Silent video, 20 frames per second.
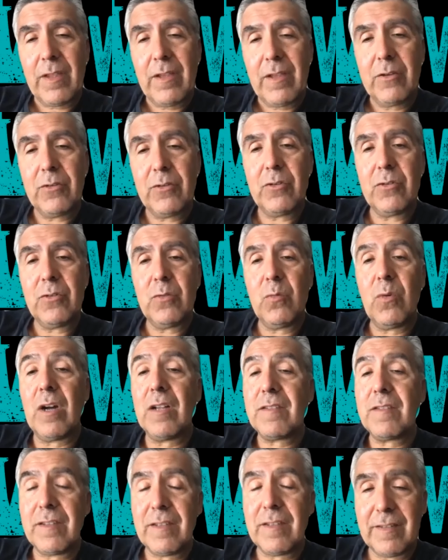who
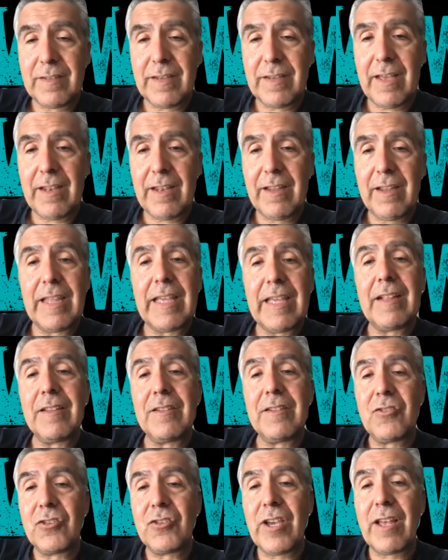wants to set an
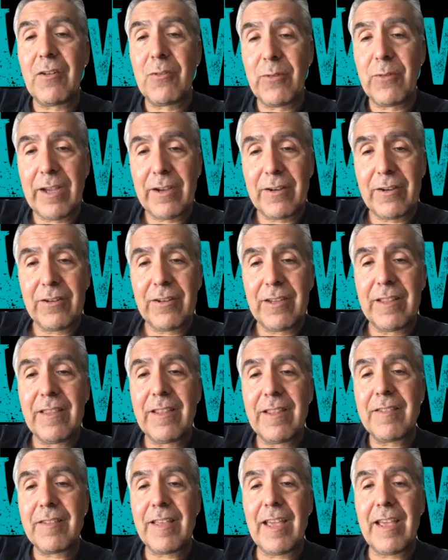English channel record. In
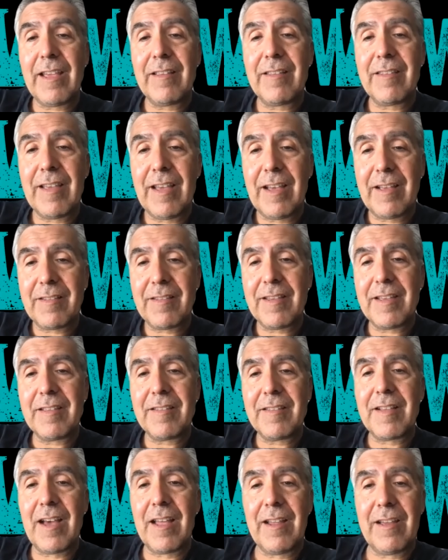this case, yes, he's
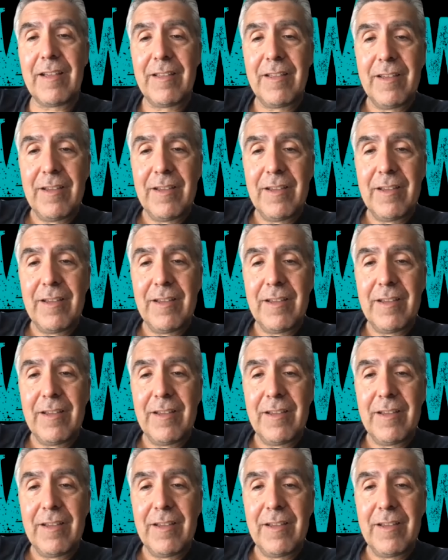got a